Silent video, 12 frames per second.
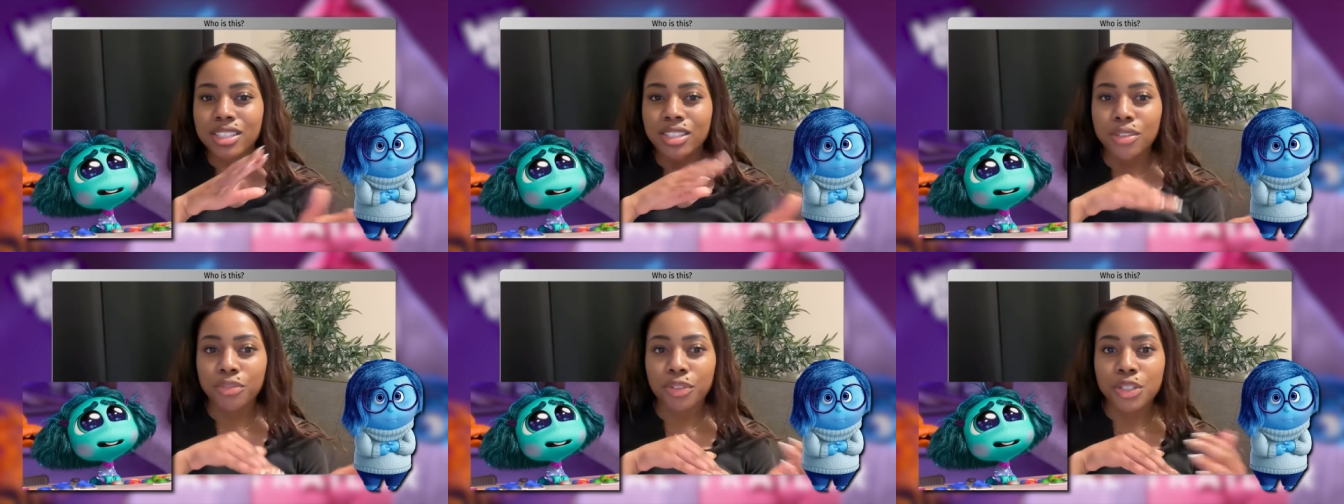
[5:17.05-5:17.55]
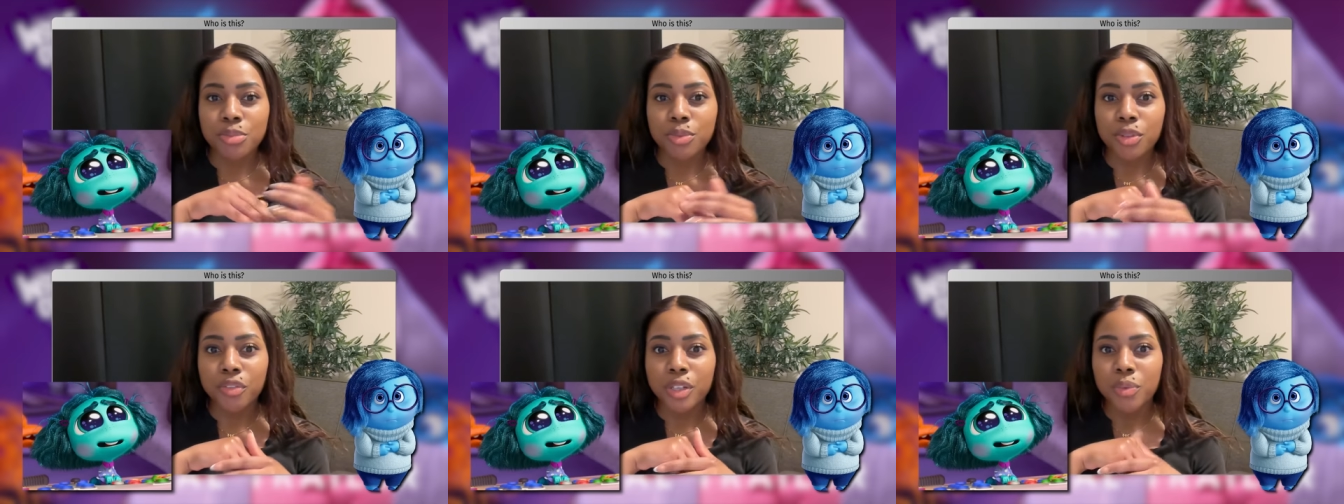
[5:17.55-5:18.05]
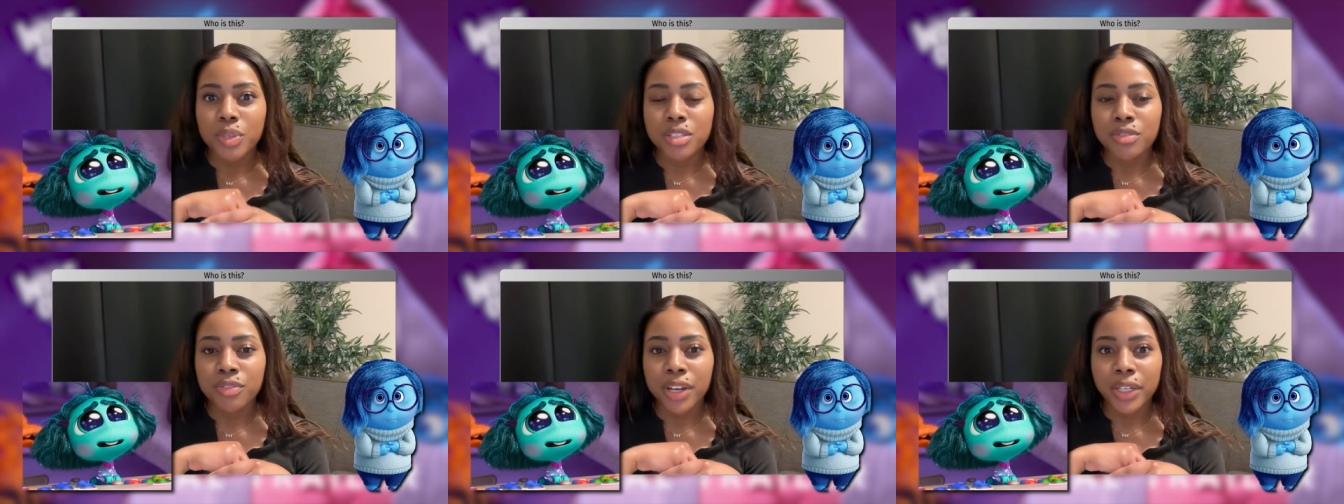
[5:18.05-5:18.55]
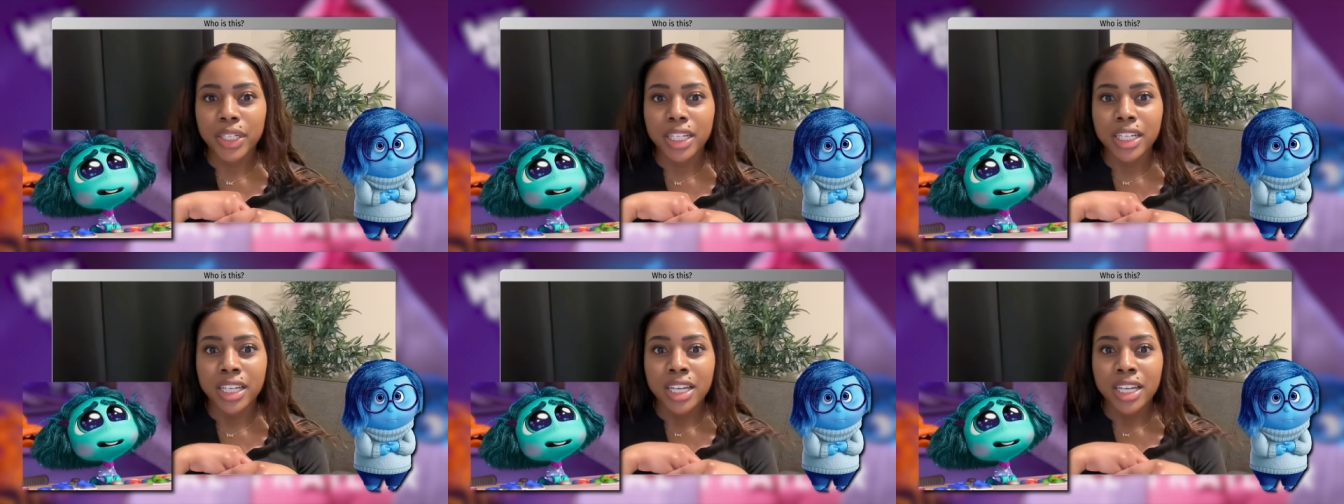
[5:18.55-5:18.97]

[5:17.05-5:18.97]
in the first movie was very